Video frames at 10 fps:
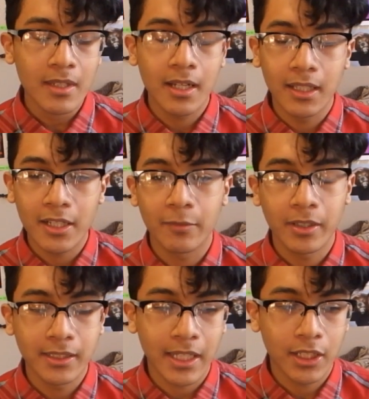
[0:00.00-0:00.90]
a letter,
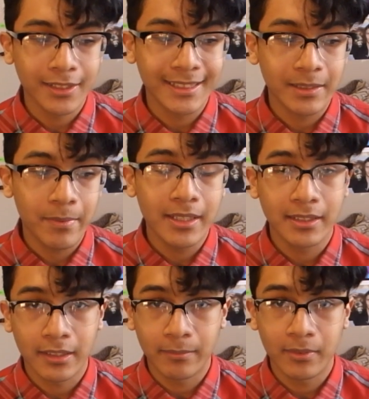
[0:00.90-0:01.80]
because I couldn't speak
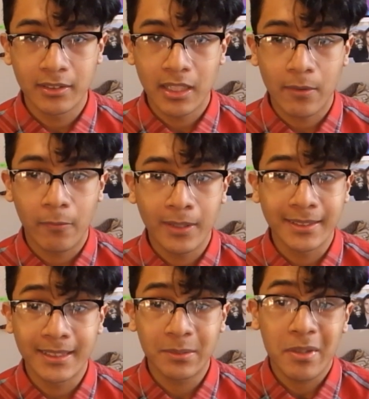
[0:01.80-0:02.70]
to him because I
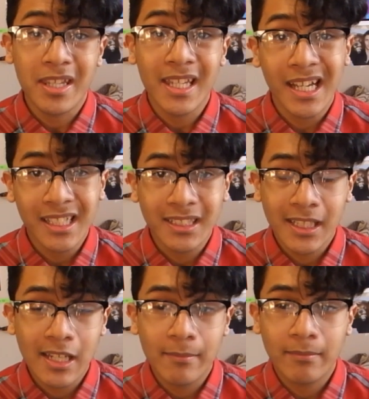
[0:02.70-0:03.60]
wasn't speaking at the
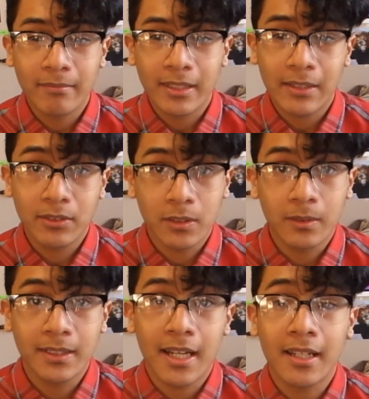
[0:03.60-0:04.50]
time because I was
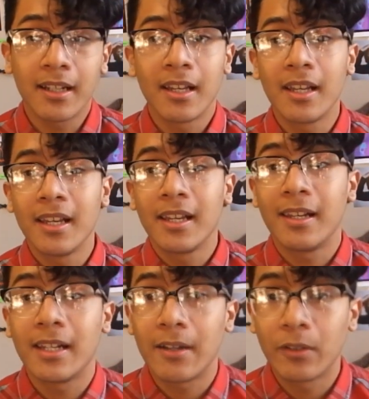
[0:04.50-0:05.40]
so sad.
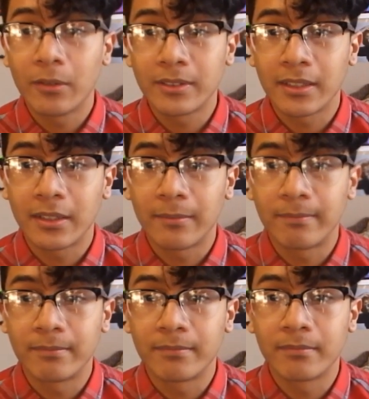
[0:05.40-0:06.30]
And I wrote to him,